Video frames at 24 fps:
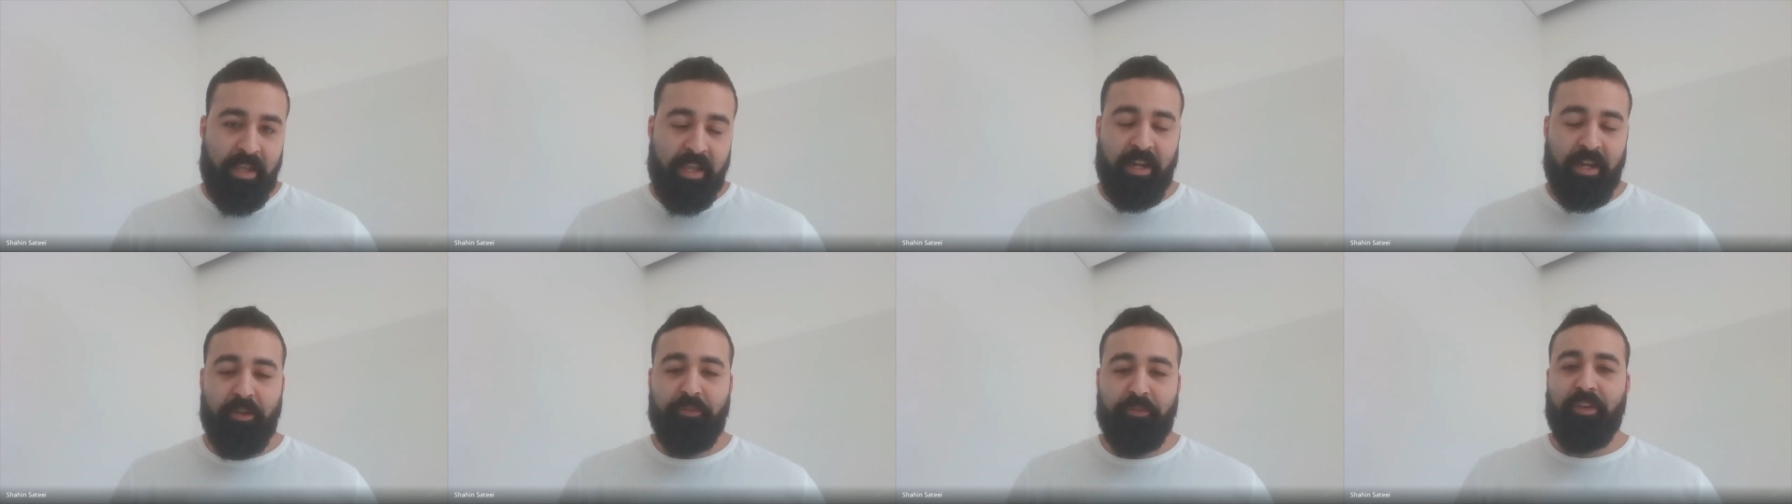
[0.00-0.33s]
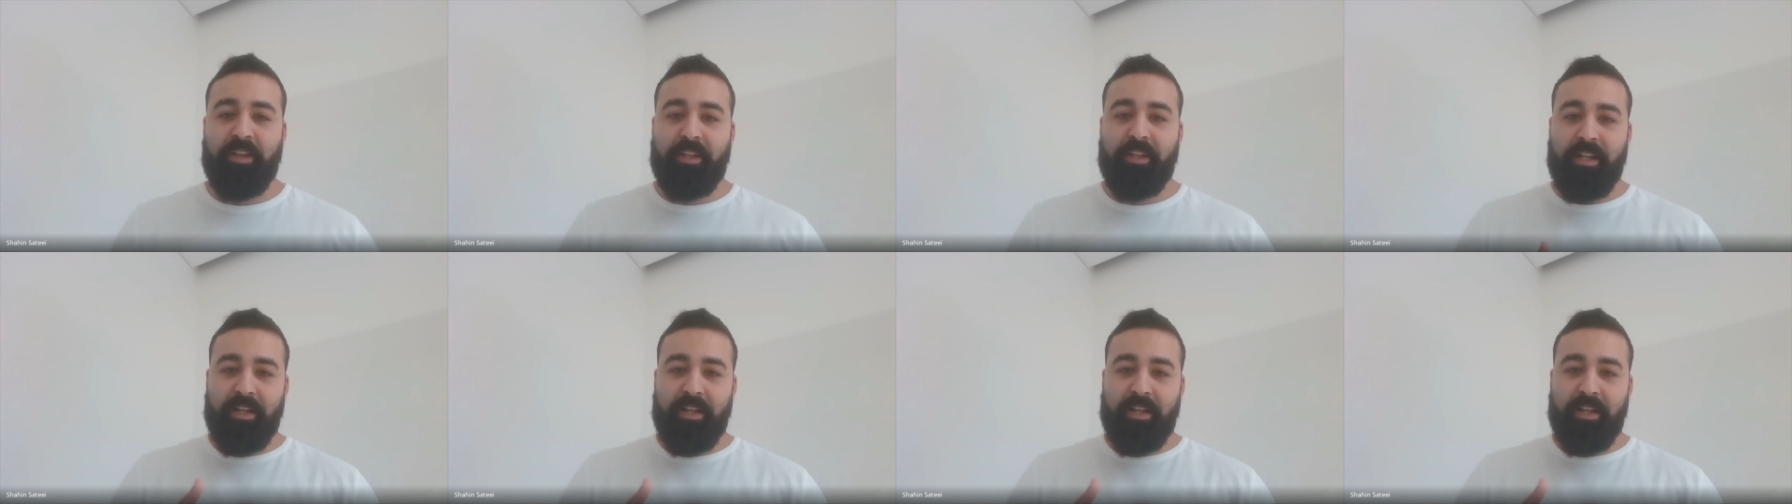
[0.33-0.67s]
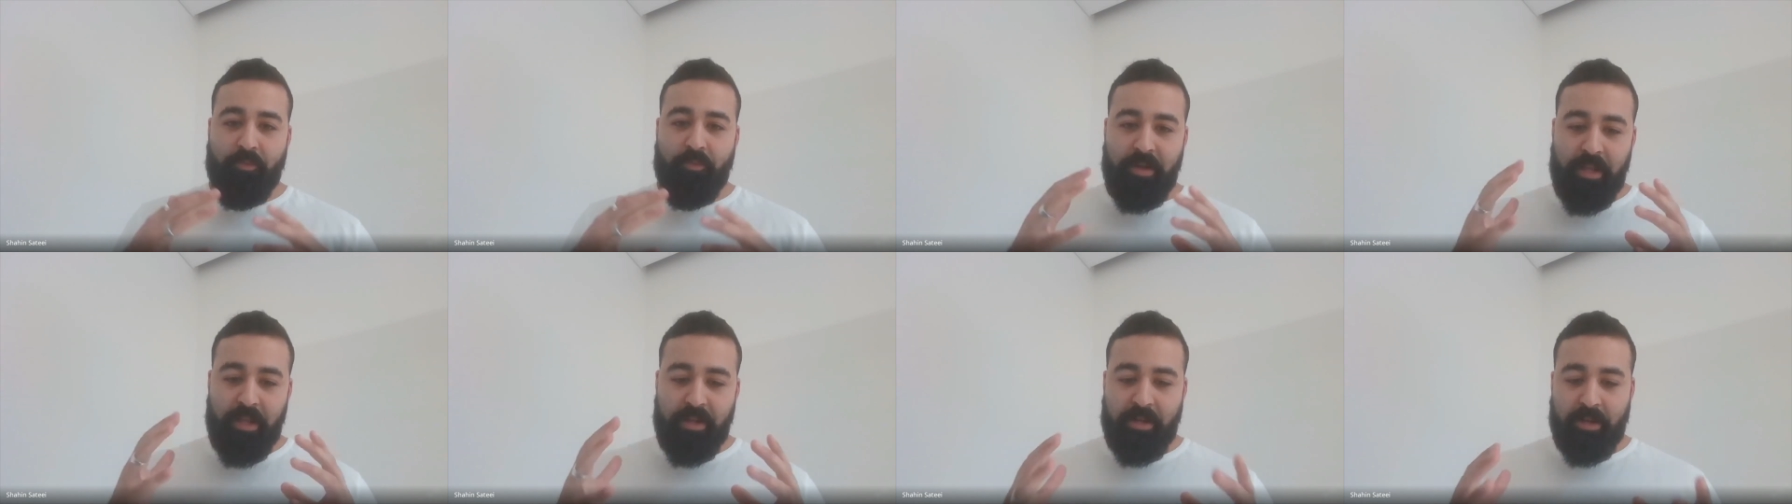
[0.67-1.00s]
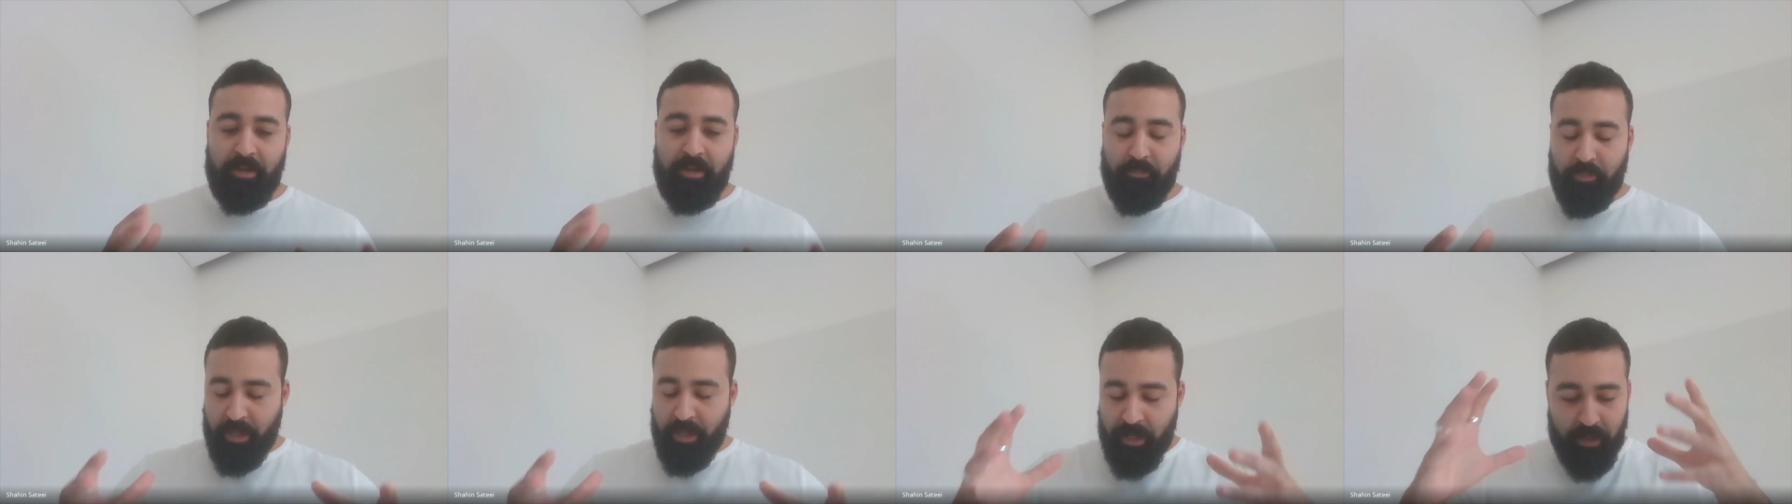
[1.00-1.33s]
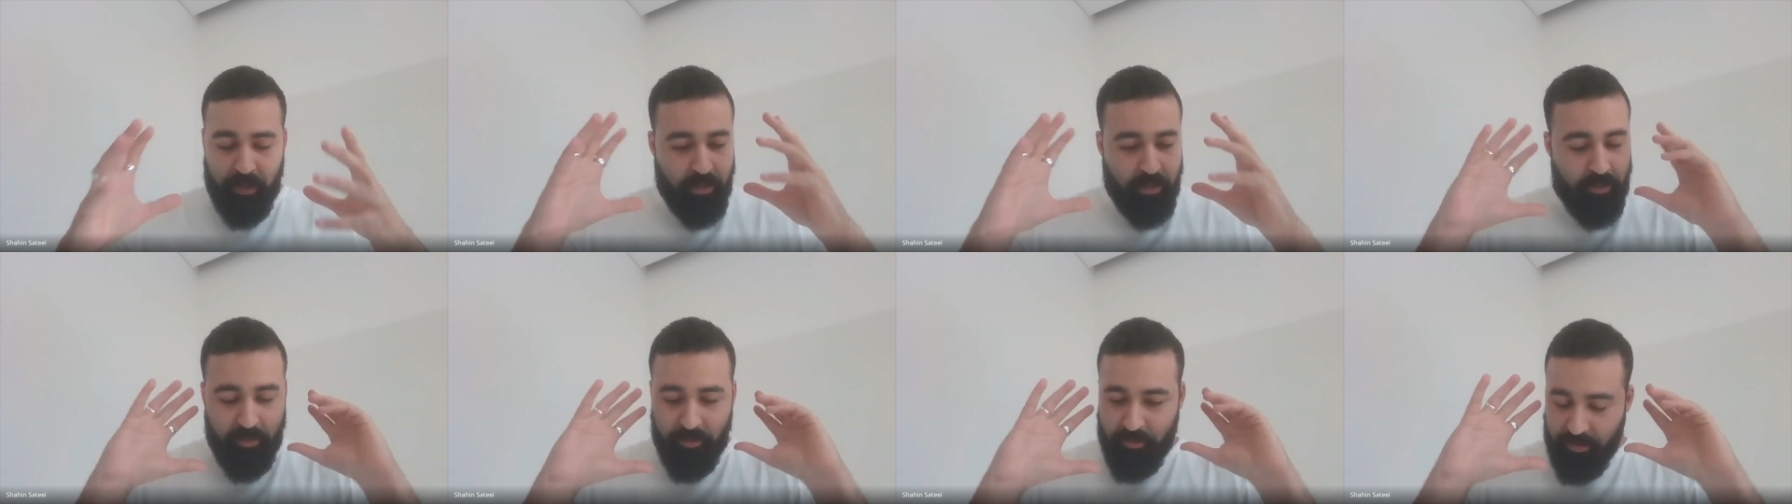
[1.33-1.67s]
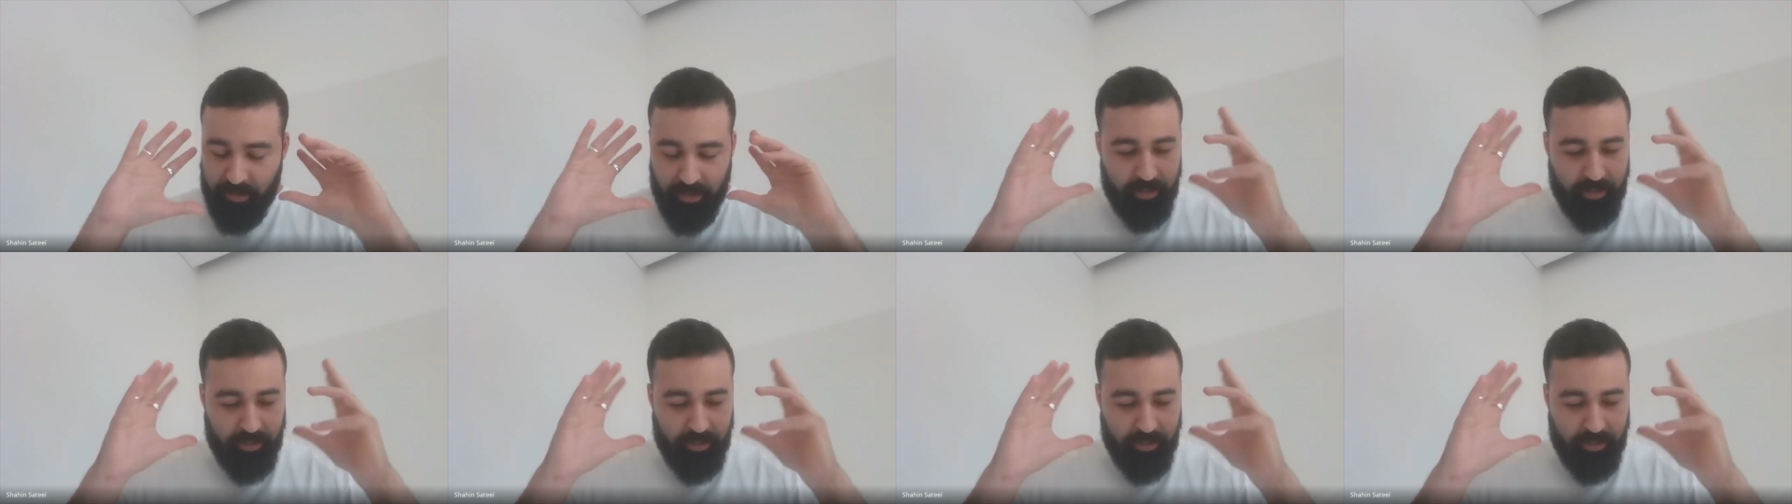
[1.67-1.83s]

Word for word: And I think like when I when I learned